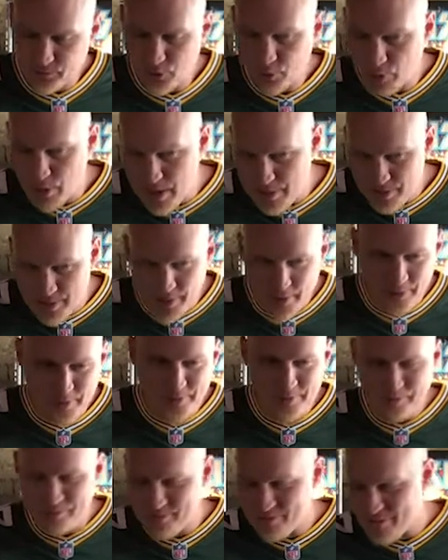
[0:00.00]
Great beer.
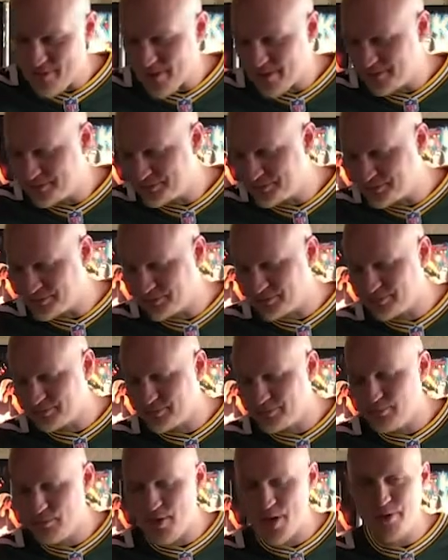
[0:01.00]

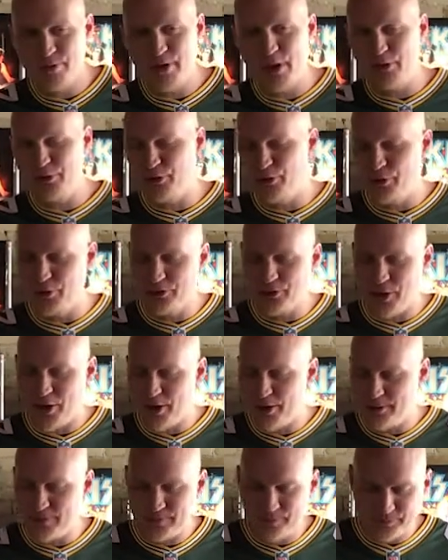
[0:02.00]
Nice little
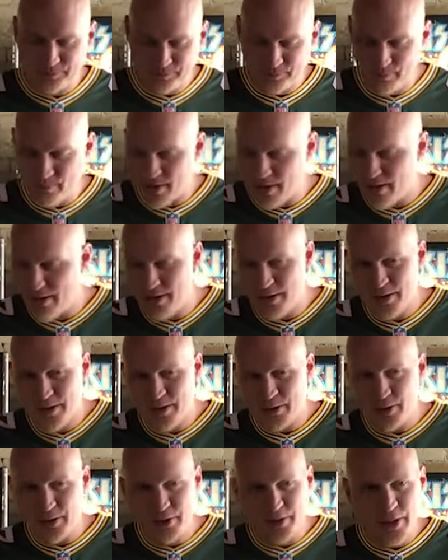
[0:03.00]
tart,
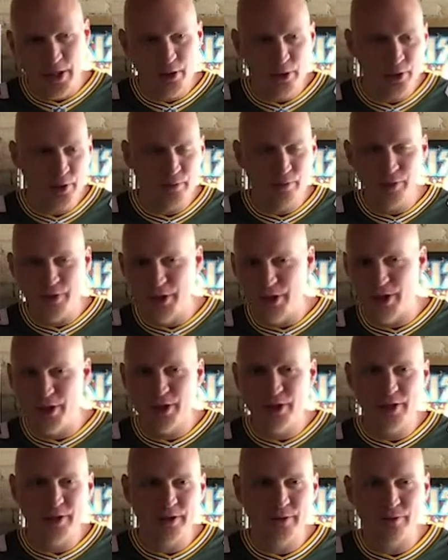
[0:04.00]
you get that little
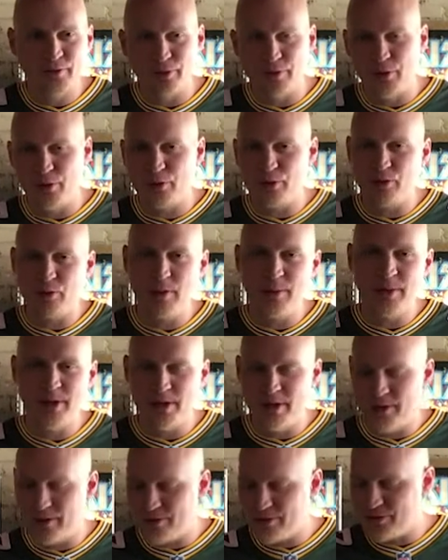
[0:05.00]
vanilla, a little
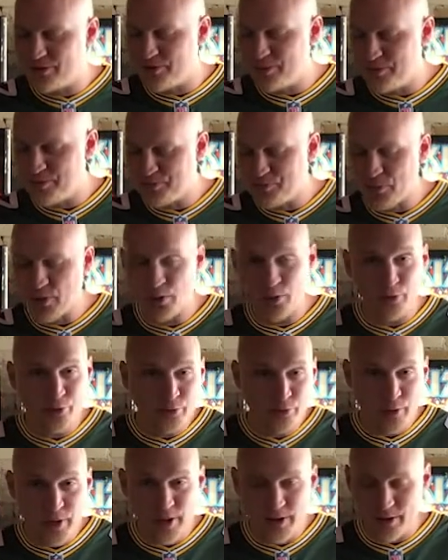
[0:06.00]
creaminess, a little
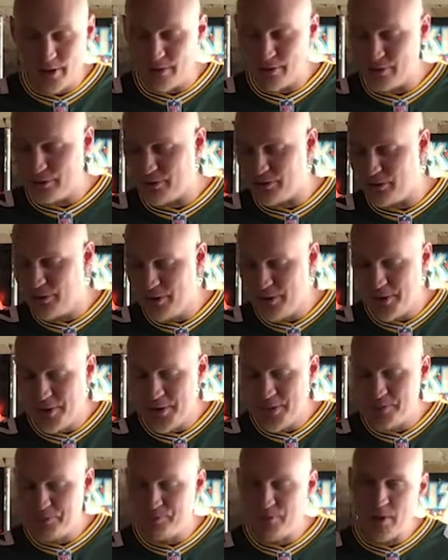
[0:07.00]
sweetness,
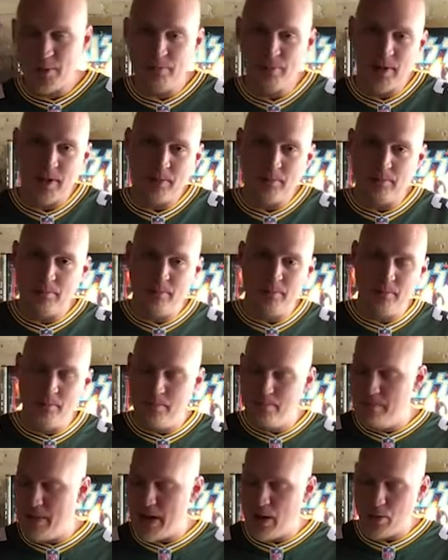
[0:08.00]
a big
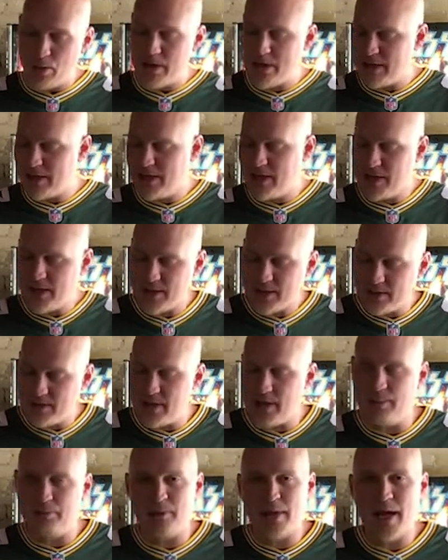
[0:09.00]
berry kick,
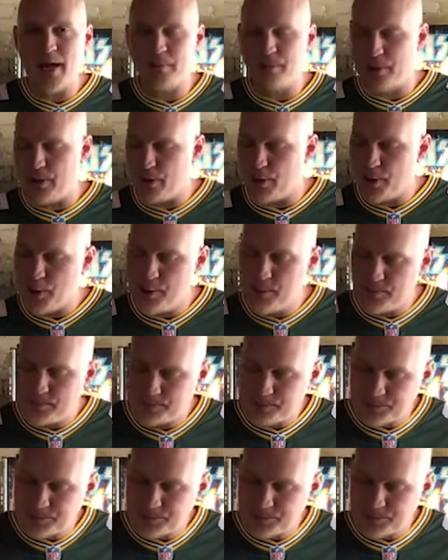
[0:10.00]
that blackberry.